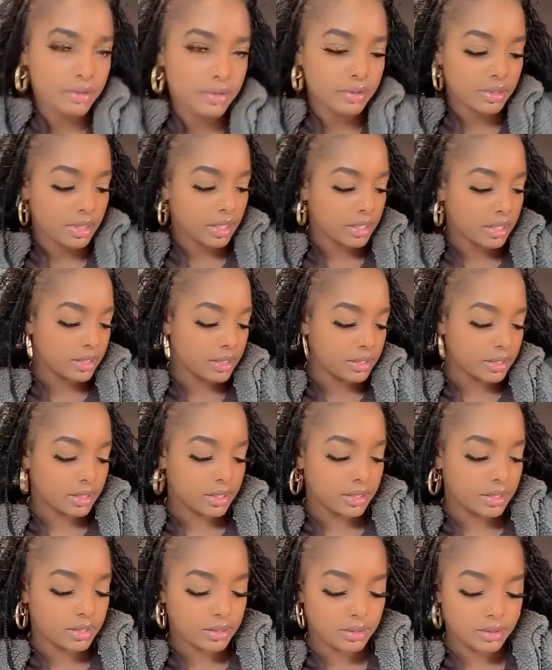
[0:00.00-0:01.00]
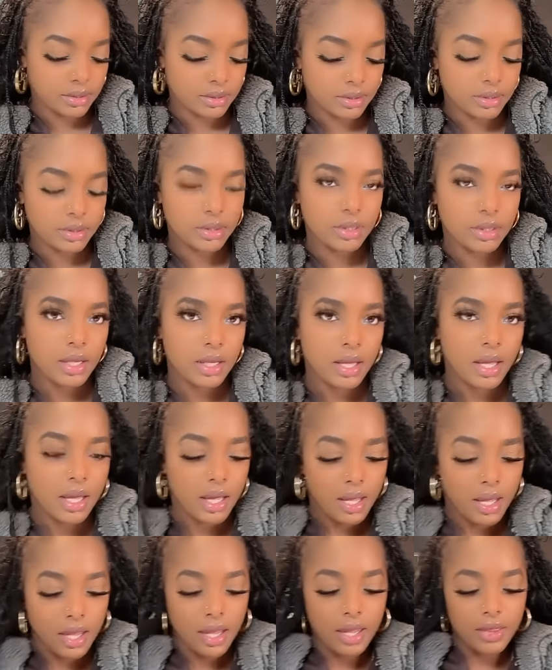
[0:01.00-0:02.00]
that I need to get.
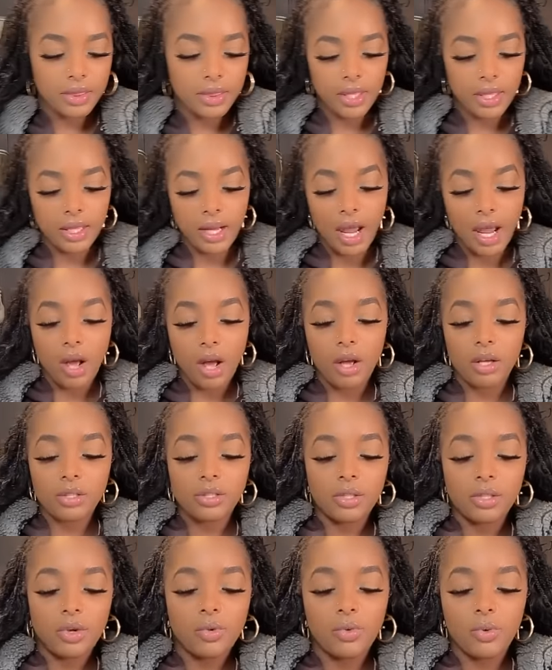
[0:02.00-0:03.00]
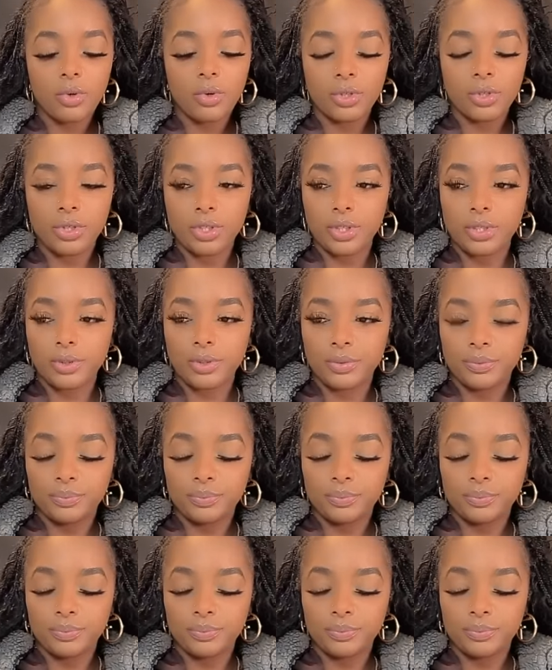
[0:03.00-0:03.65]
And then I also ordered